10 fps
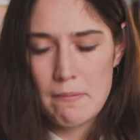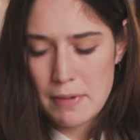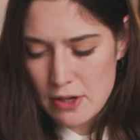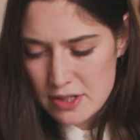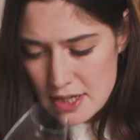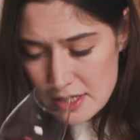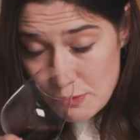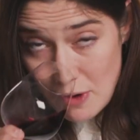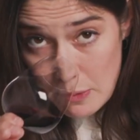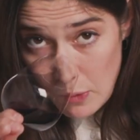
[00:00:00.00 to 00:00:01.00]
Because it's a
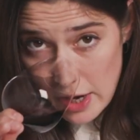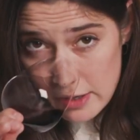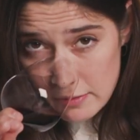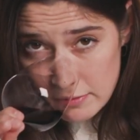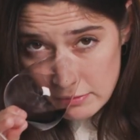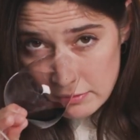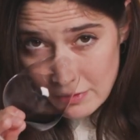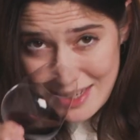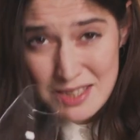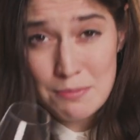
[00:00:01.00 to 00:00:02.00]
red wine,
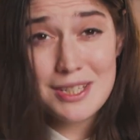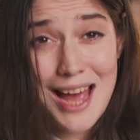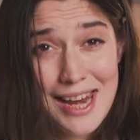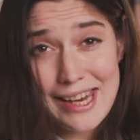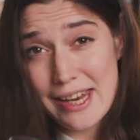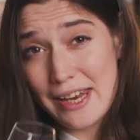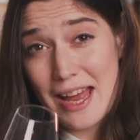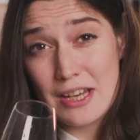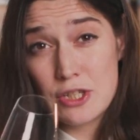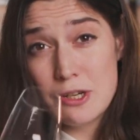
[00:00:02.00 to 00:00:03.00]
there's some tannin in
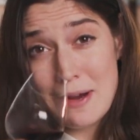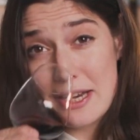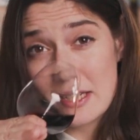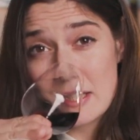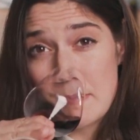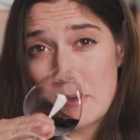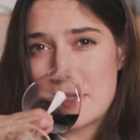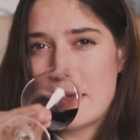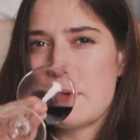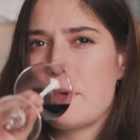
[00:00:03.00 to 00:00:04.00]
there too, adding to the
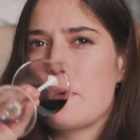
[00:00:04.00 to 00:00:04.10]
body.